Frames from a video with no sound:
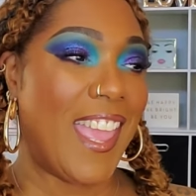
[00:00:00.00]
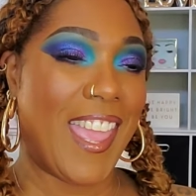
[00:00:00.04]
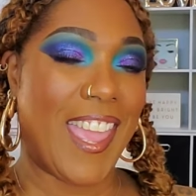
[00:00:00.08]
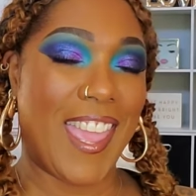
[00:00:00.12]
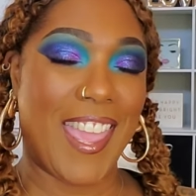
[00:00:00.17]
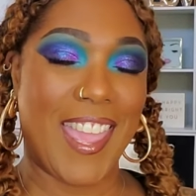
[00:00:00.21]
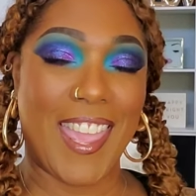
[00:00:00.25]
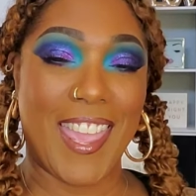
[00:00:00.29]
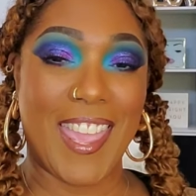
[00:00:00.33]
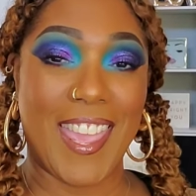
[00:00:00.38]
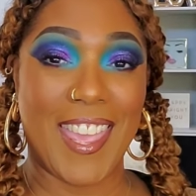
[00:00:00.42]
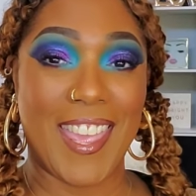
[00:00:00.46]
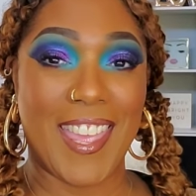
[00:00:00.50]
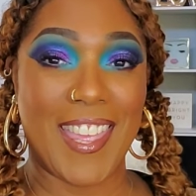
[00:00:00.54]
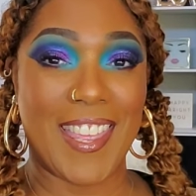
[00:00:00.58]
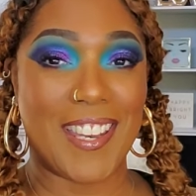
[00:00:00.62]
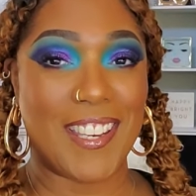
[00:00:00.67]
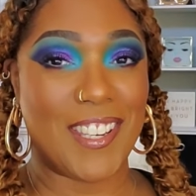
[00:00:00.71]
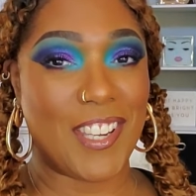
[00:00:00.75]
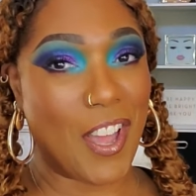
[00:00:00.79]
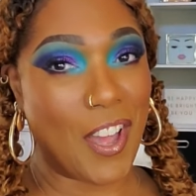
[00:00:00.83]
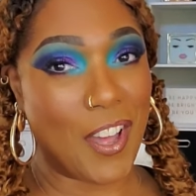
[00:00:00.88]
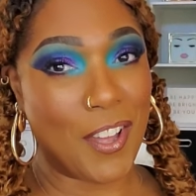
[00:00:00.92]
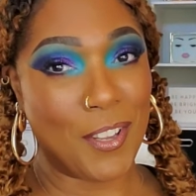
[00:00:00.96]

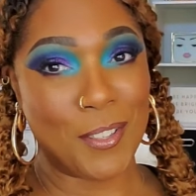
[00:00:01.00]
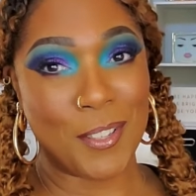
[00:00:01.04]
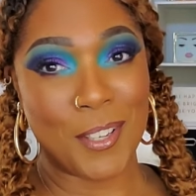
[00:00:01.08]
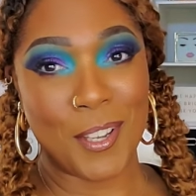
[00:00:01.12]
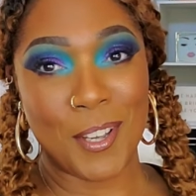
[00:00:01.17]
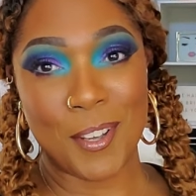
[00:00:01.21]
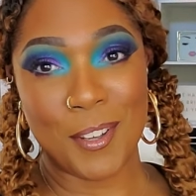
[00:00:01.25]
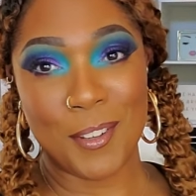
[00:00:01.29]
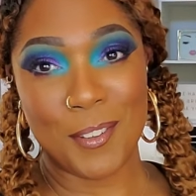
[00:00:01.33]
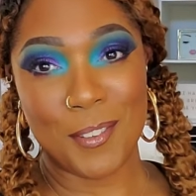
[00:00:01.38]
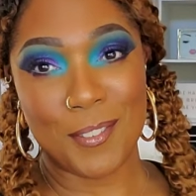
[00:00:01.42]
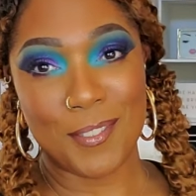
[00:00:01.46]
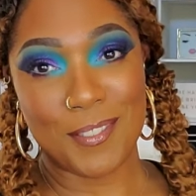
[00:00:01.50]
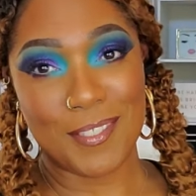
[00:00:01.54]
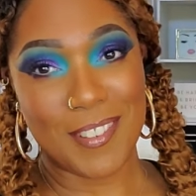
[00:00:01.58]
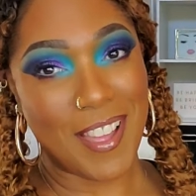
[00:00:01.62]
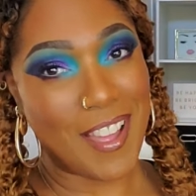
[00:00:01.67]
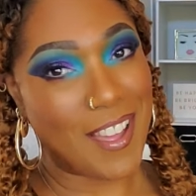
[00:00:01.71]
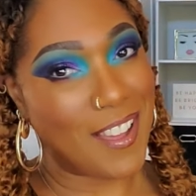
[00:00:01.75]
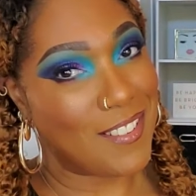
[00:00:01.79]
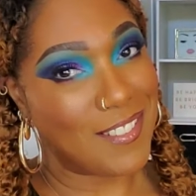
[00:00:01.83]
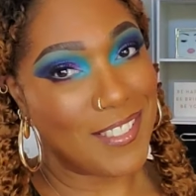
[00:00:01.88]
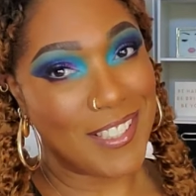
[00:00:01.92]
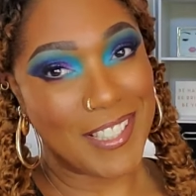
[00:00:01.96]
And y'all know
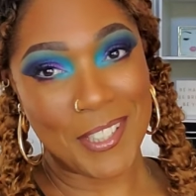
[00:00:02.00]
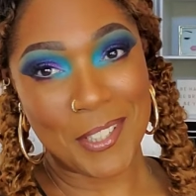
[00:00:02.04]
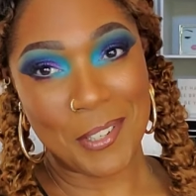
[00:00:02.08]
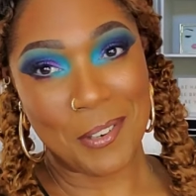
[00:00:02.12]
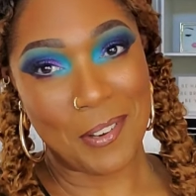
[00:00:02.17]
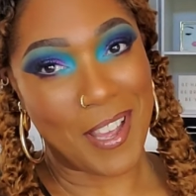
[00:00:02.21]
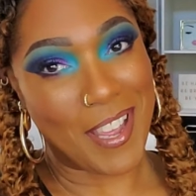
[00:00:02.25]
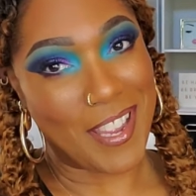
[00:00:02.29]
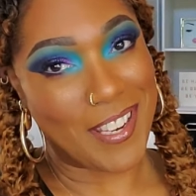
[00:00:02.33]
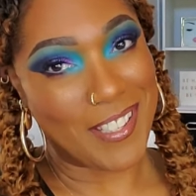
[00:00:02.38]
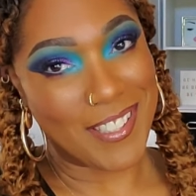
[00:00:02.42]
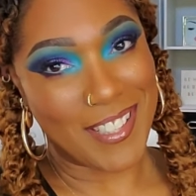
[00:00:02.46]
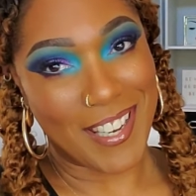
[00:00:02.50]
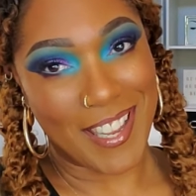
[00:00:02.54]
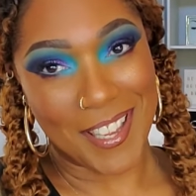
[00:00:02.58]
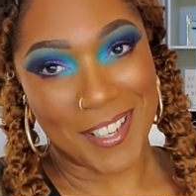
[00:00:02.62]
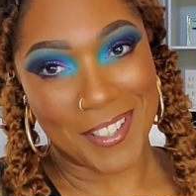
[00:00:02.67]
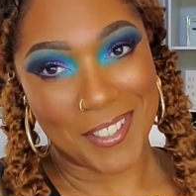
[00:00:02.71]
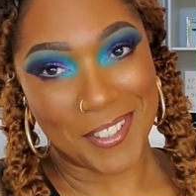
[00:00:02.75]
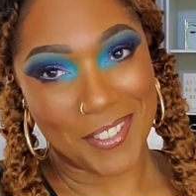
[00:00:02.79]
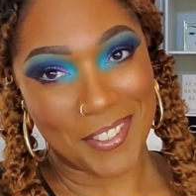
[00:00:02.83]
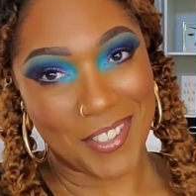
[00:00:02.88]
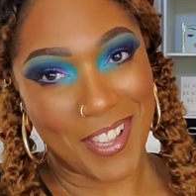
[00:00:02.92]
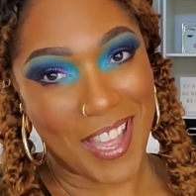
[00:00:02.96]
I don't need no
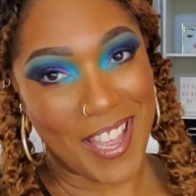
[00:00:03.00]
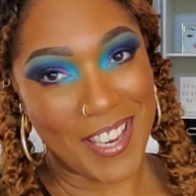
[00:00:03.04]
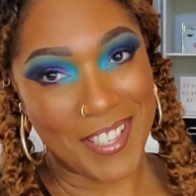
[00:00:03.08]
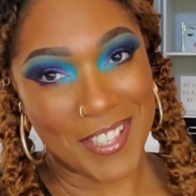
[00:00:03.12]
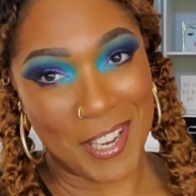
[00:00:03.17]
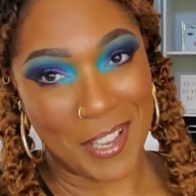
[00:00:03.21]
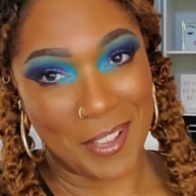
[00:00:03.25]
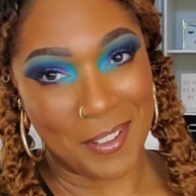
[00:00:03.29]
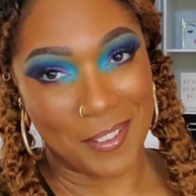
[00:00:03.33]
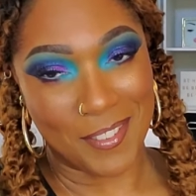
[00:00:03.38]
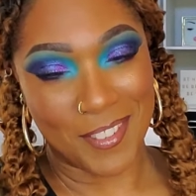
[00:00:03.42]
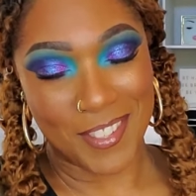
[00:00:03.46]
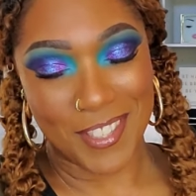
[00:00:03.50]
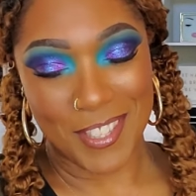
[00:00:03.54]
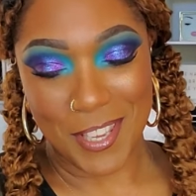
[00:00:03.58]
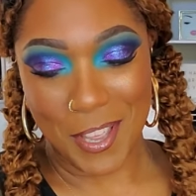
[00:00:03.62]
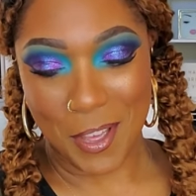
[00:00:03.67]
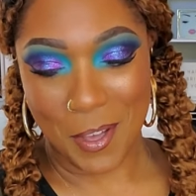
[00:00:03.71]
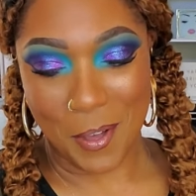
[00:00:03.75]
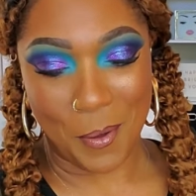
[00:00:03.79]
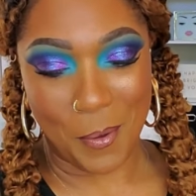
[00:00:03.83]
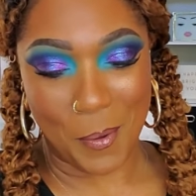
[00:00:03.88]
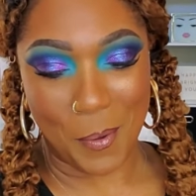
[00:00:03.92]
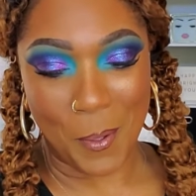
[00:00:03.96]
eyeshadow. I don't.
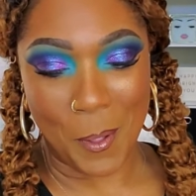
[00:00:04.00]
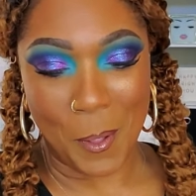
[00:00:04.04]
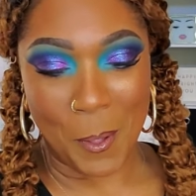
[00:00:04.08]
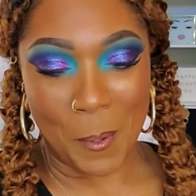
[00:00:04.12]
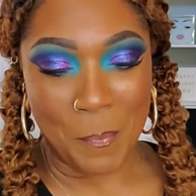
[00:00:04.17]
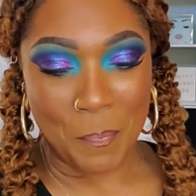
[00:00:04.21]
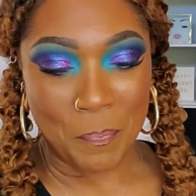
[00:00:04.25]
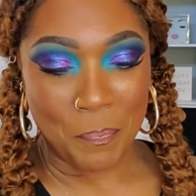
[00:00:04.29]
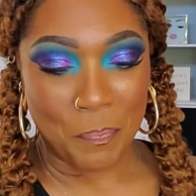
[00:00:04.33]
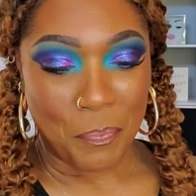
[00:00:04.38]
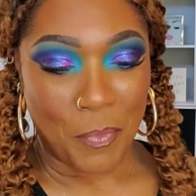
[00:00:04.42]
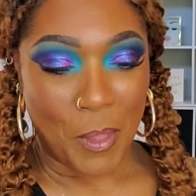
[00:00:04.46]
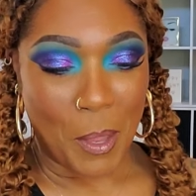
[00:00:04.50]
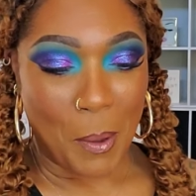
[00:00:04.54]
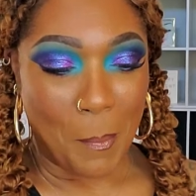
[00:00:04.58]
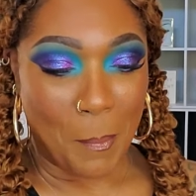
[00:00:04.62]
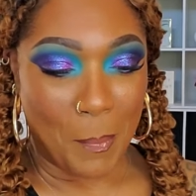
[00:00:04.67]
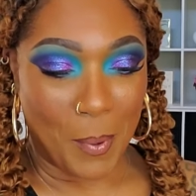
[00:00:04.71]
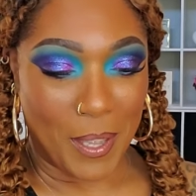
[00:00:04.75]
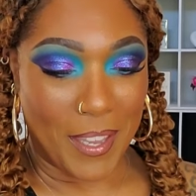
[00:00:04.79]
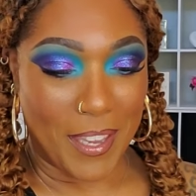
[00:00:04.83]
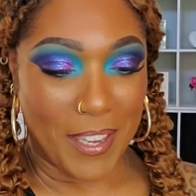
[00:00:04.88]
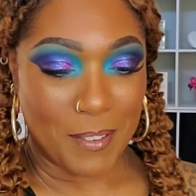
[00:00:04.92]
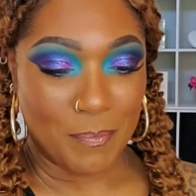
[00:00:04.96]
So,
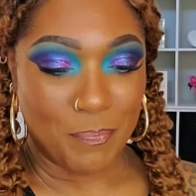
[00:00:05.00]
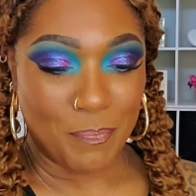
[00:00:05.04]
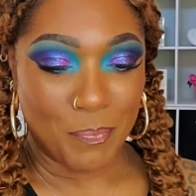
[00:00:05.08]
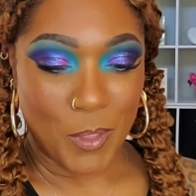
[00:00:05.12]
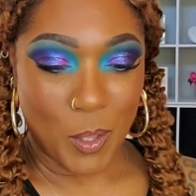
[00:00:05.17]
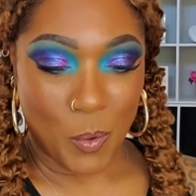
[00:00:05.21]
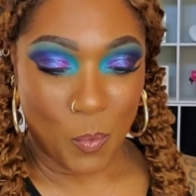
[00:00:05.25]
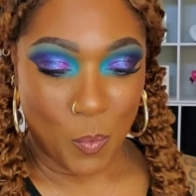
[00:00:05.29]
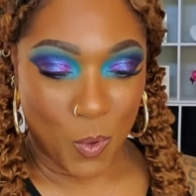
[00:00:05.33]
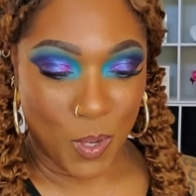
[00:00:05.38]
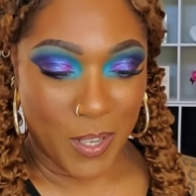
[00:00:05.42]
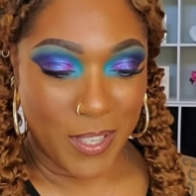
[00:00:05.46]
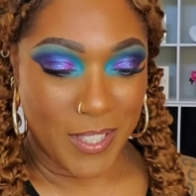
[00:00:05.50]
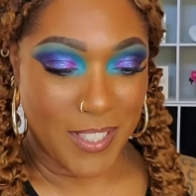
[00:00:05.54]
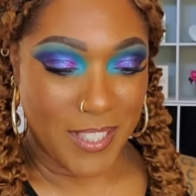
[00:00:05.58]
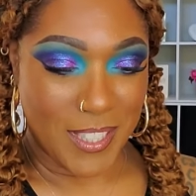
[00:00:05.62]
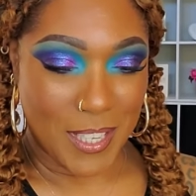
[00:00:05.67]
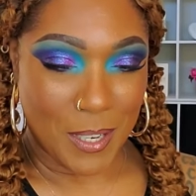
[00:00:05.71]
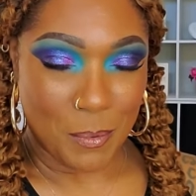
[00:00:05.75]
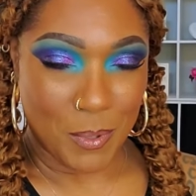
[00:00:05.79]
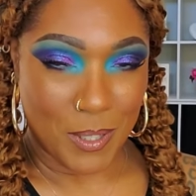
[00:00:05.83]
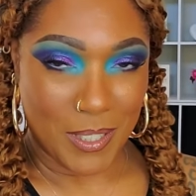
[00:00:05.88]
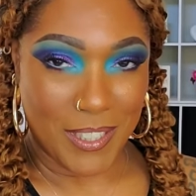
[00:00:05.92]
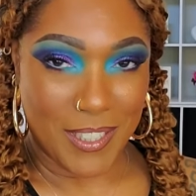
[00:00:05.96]
but the ones
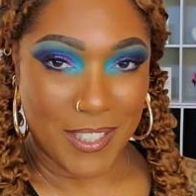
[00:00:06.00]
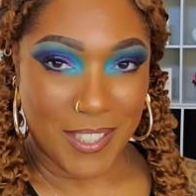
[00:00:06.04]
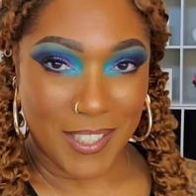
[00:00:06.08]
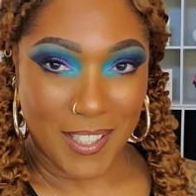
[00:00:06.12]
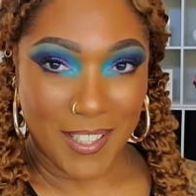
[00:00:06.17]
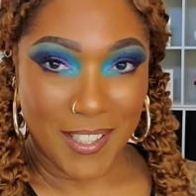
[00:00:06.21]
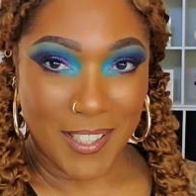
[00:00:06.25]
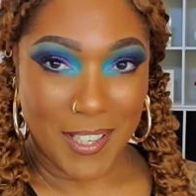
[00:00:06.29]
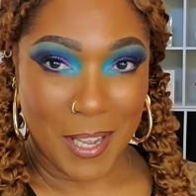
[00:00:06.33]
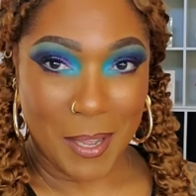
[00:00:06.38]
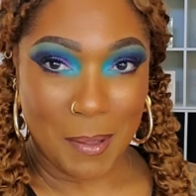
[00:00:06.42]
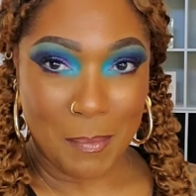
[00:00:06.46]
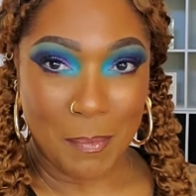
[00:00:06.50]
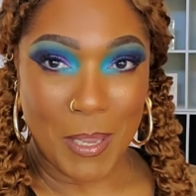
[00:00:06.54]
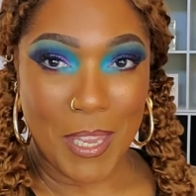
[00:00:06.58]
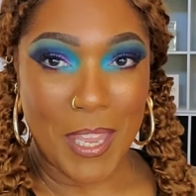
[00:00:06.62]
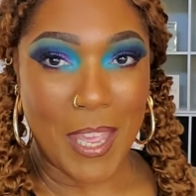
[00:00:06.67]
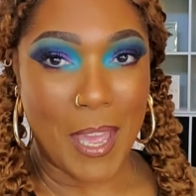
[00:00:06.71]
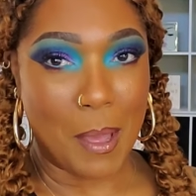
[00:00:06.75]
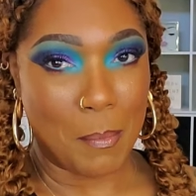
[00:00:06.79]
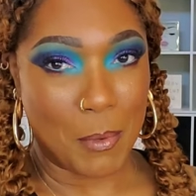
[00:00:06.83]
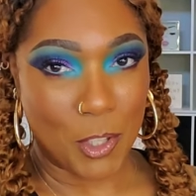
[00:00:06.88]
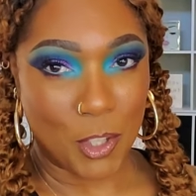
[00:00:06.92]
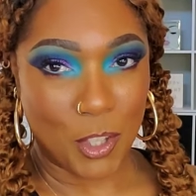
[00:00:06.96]
that really tug on me,
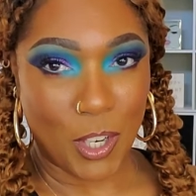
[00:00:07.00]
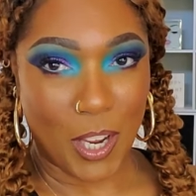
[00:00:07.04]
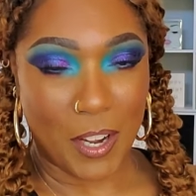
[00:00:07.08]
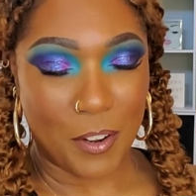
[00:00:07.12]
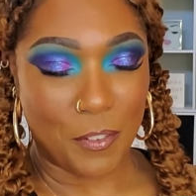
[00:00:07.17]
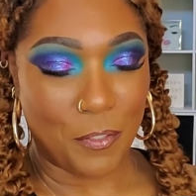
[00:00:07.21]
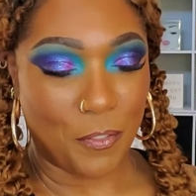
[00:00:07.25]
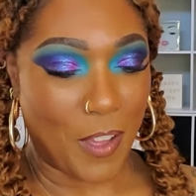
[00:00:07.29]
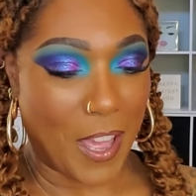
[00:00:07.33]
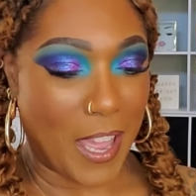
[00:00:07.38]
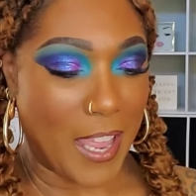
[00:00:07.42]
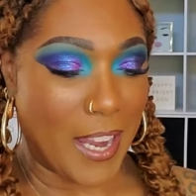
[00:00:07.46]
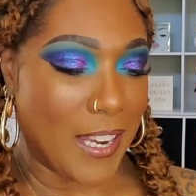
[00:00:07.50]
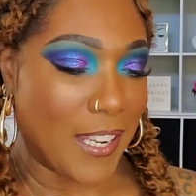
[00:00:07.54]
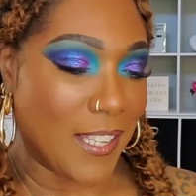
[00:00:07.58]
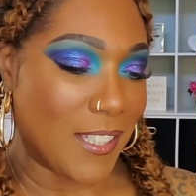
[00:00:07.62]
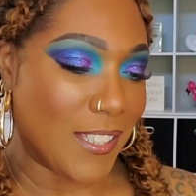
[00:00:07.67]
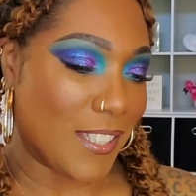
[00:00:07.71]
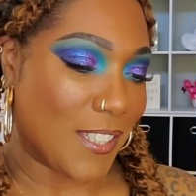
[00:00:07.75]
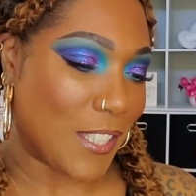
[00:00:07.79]
I'm going to try to fight it.